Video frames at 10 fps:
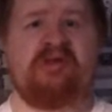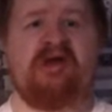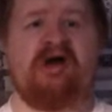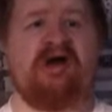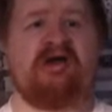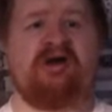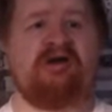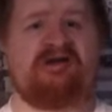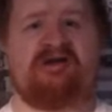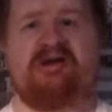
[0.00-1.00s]
I
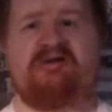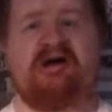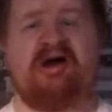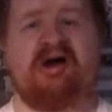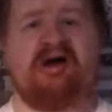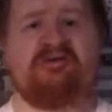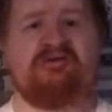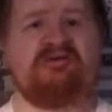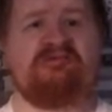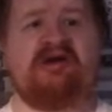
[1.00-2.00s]
don't
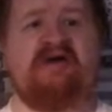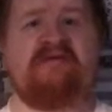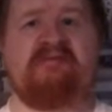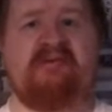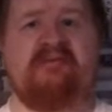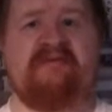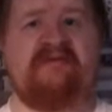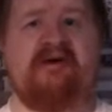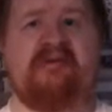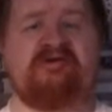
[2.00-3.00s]
know whether it be every member of the
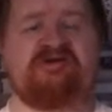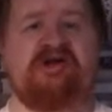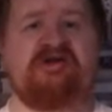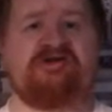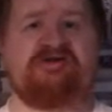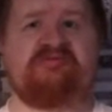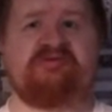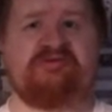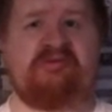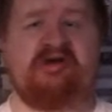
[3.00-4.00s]
family, but certainly she
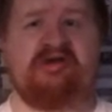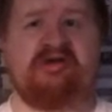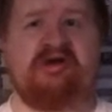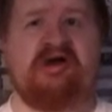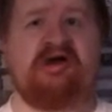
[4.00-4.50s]
spoke to her mother.